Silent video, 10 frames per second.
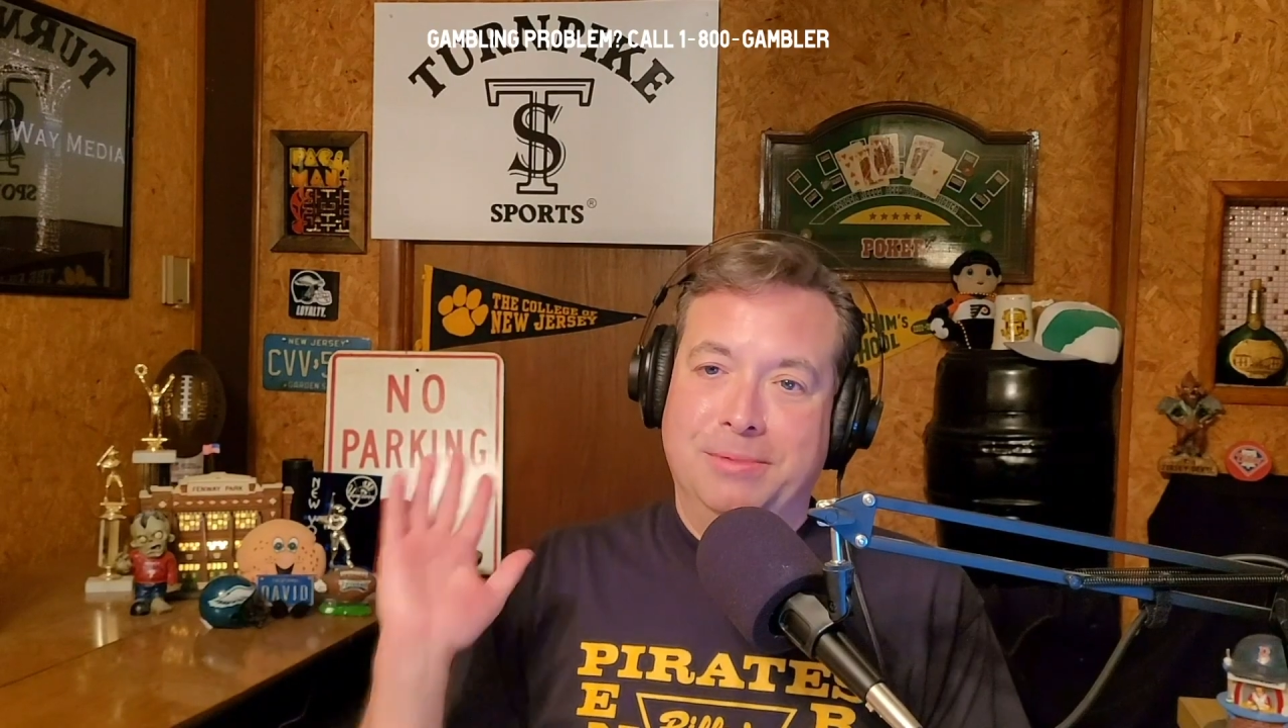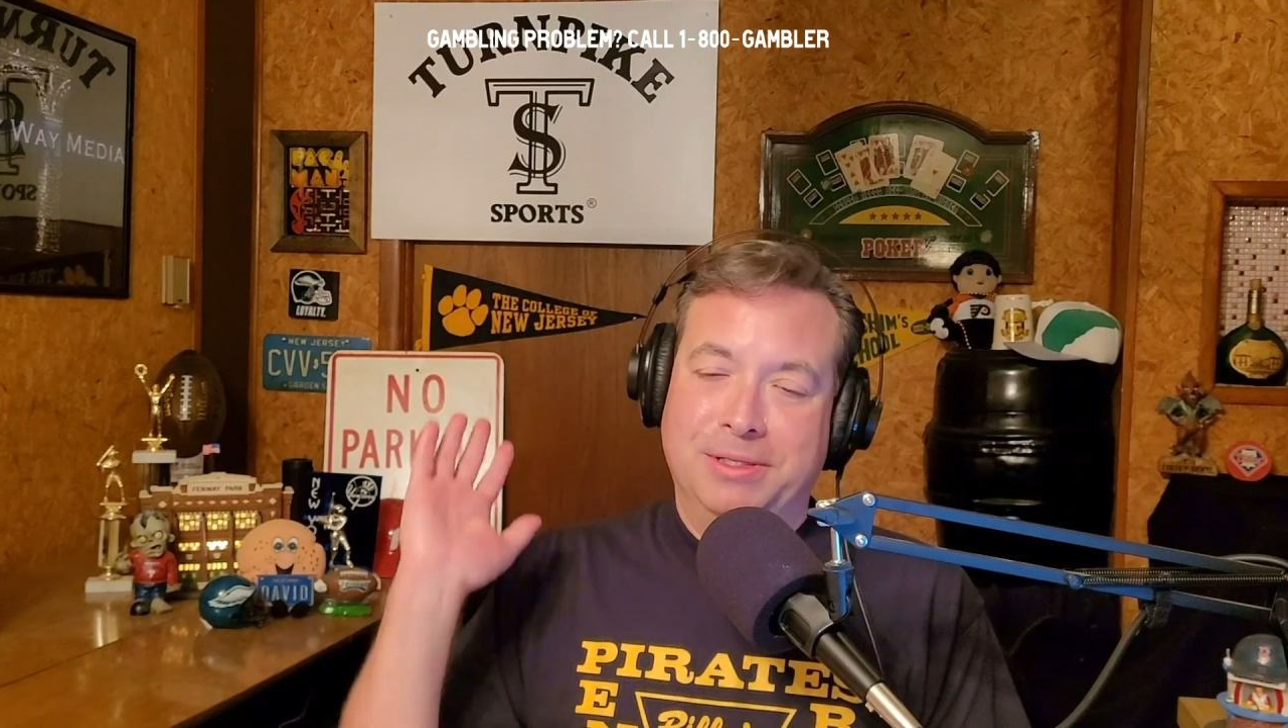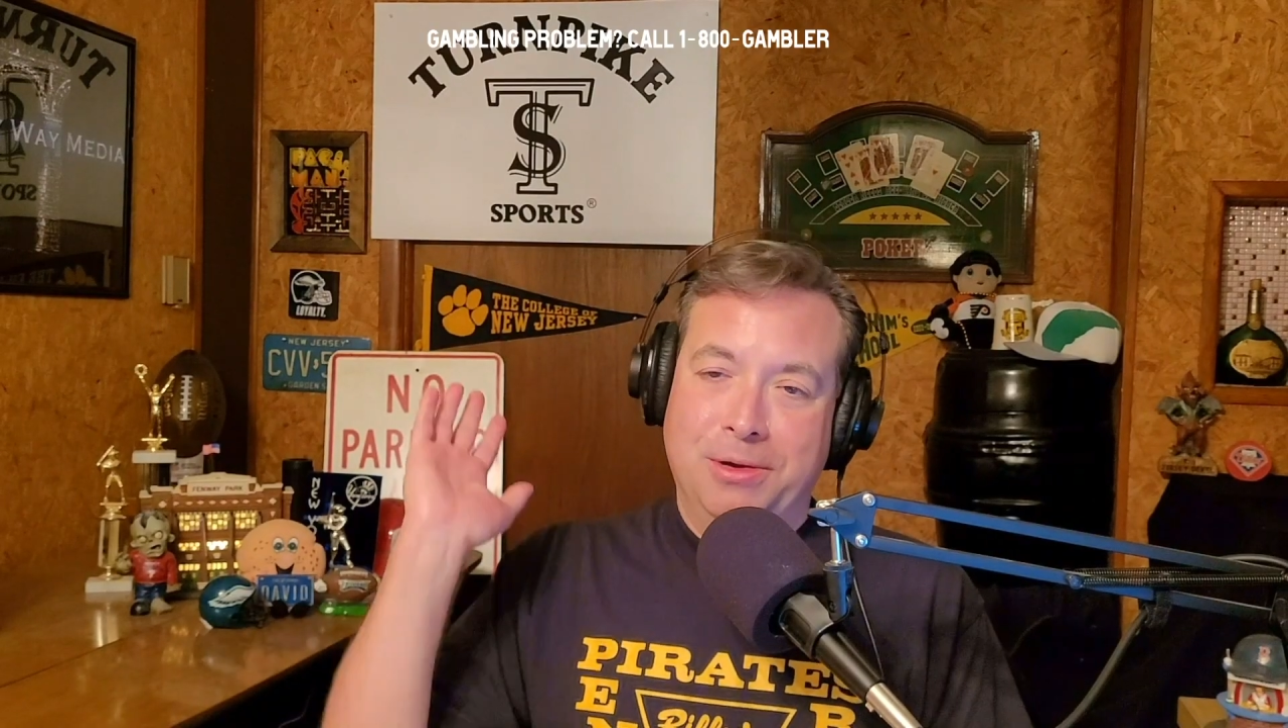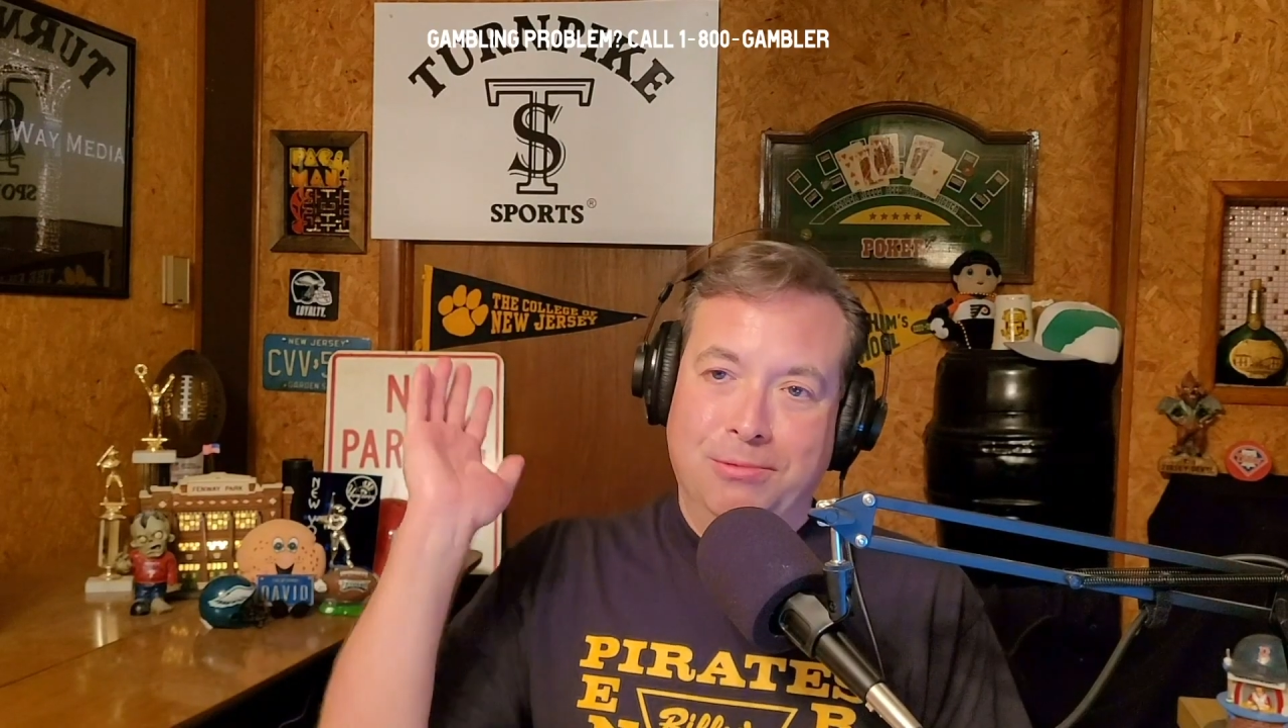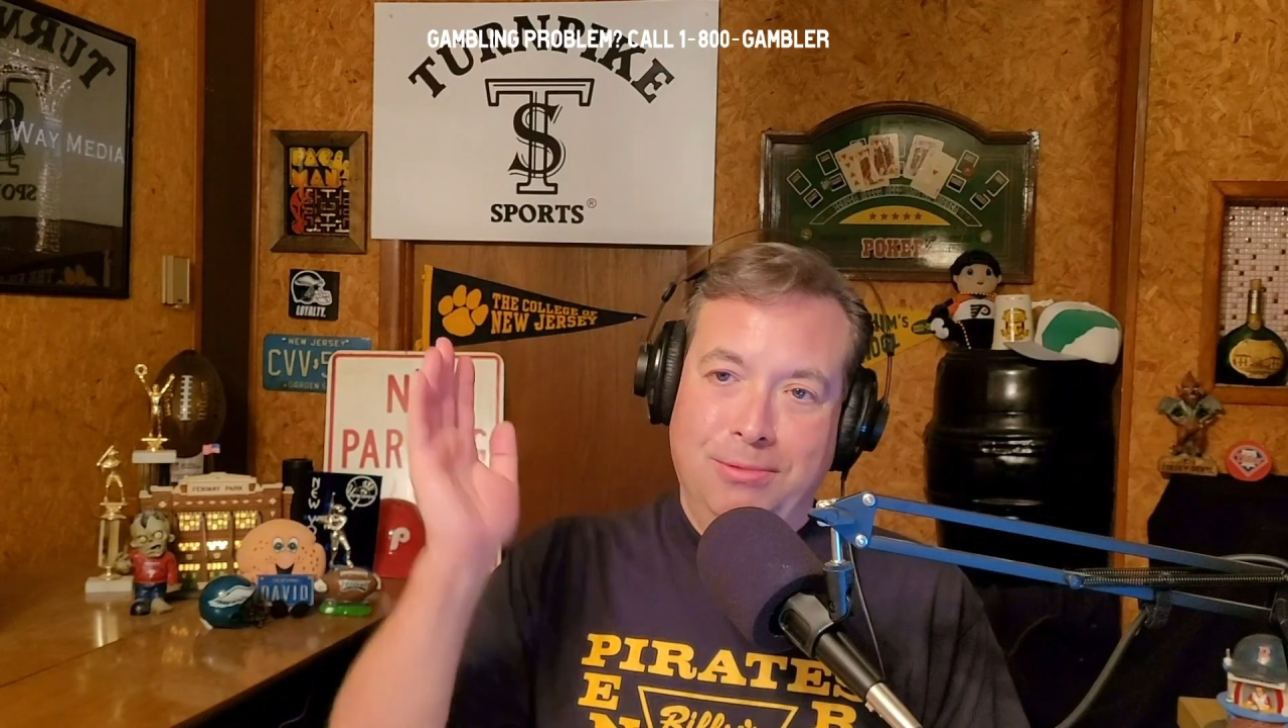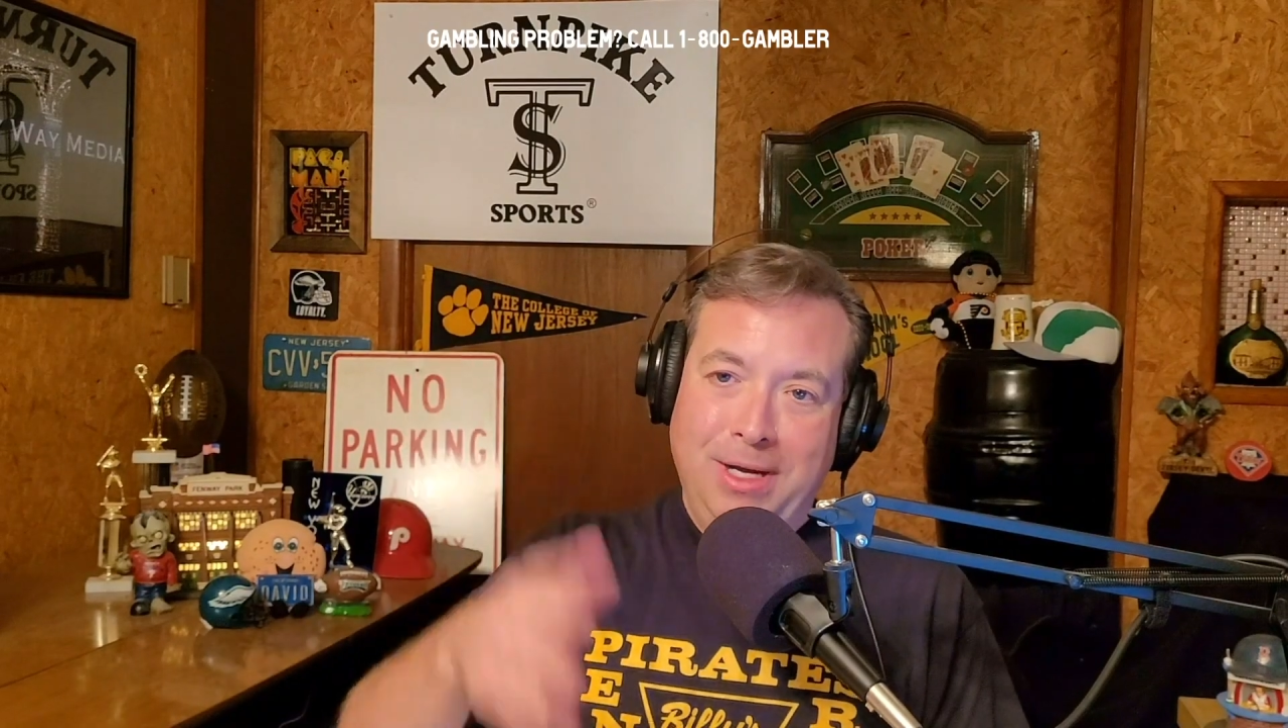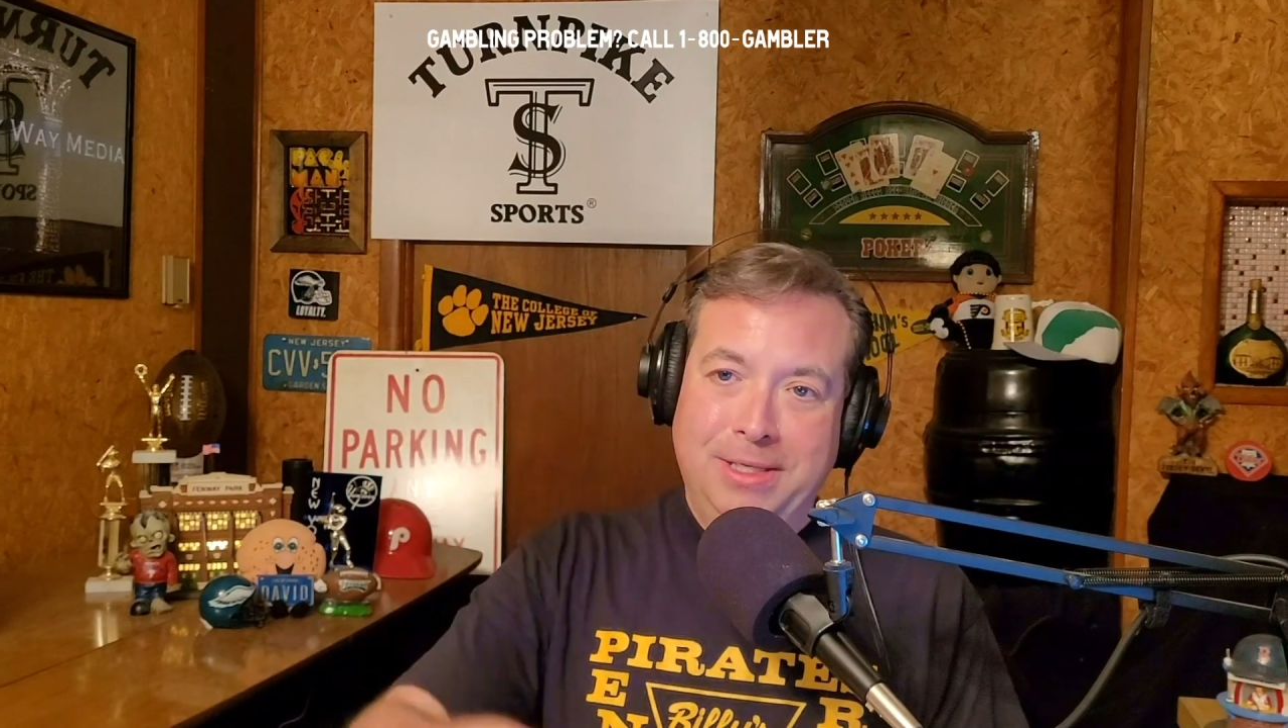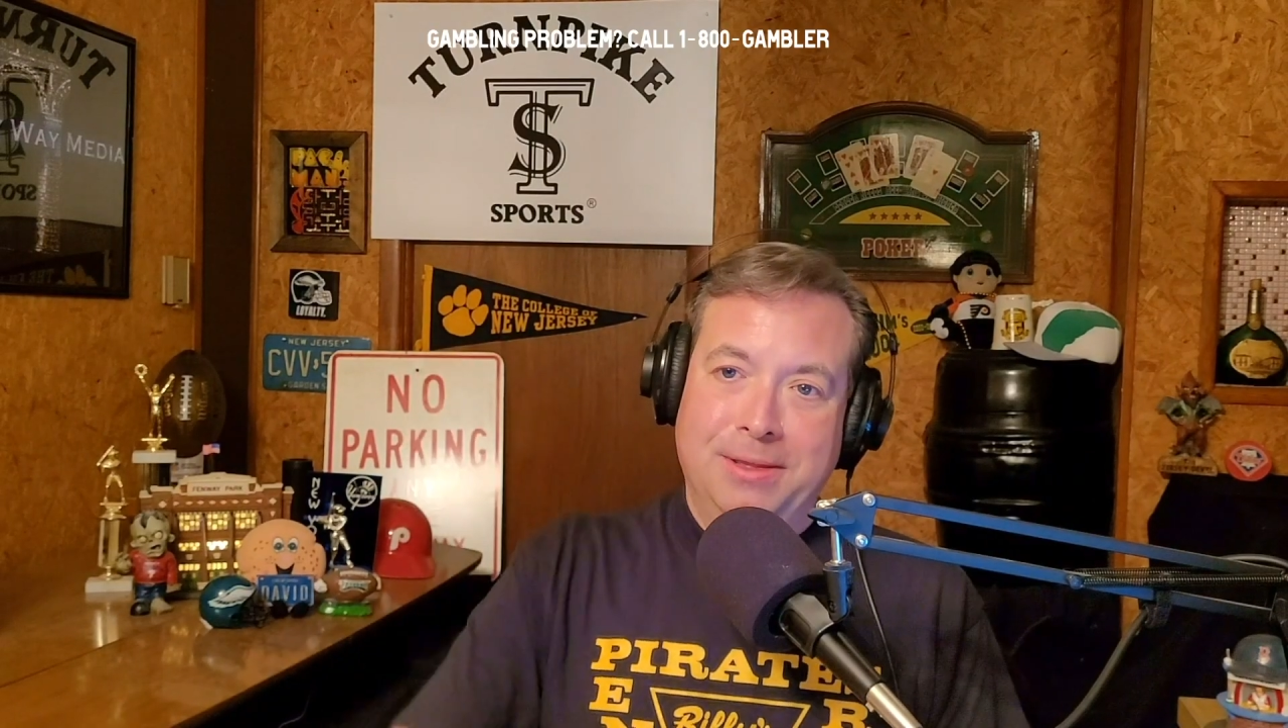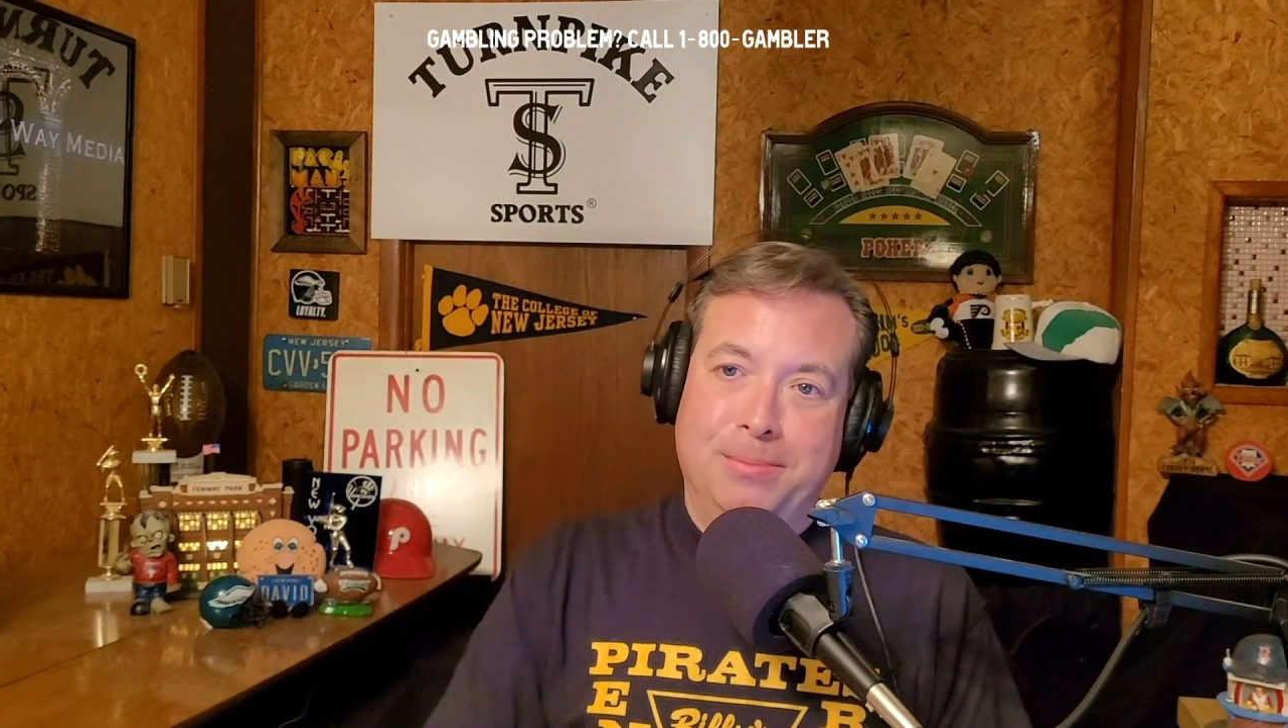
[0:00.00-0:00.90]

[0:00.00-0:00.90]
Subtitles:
Just go right to the